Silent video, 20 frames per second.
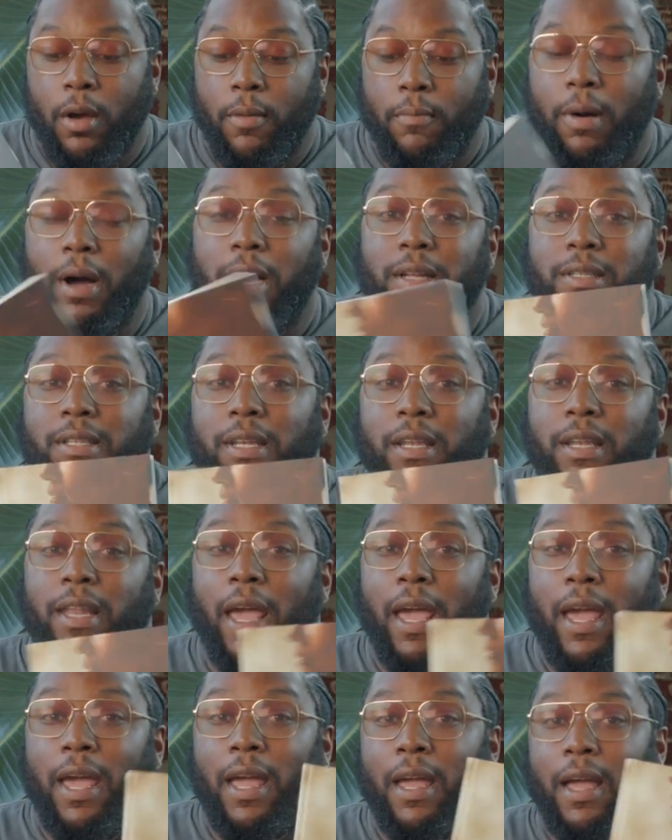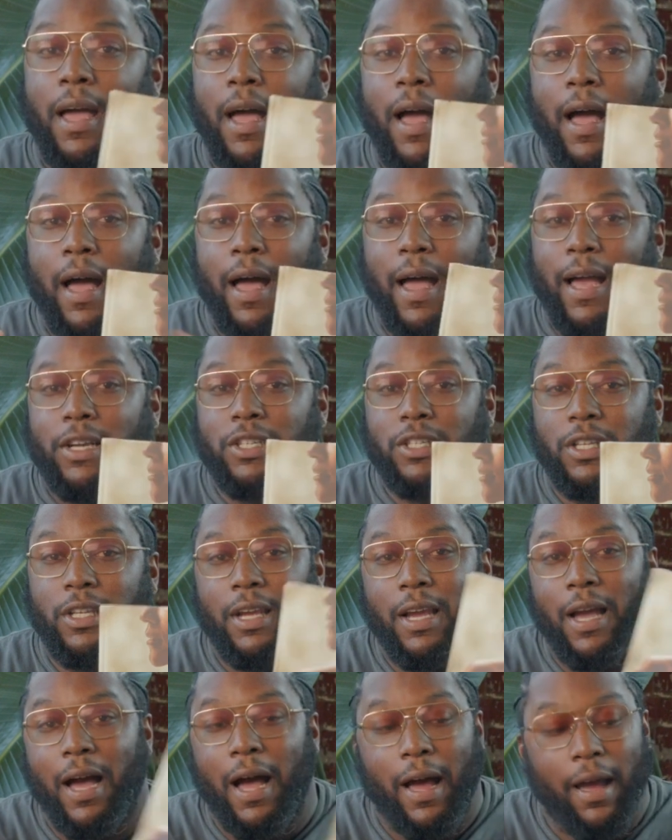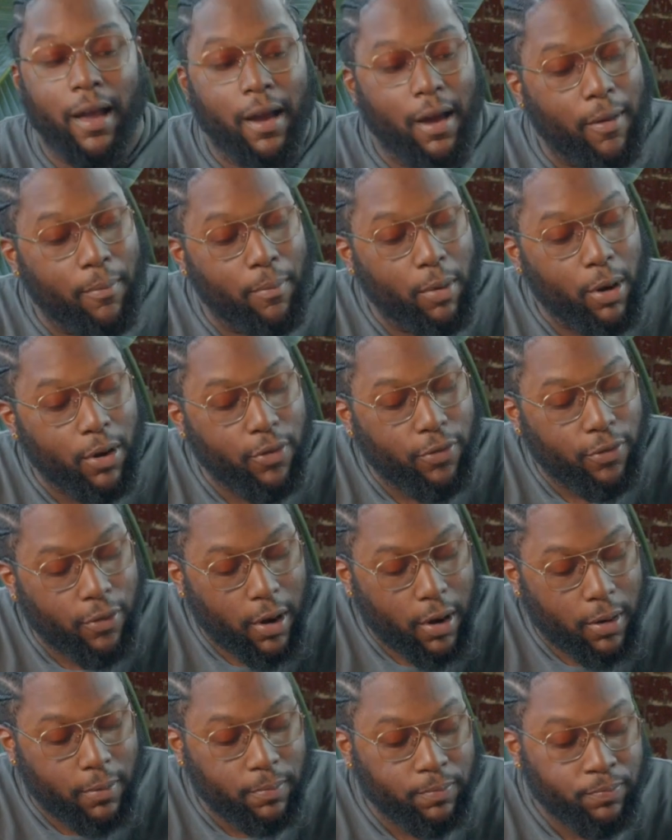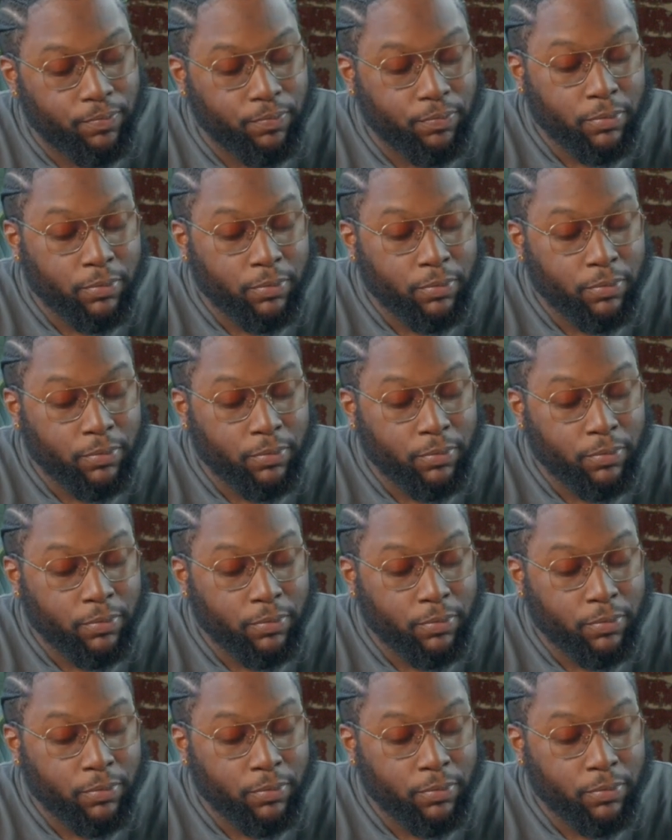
But today I actually got a book from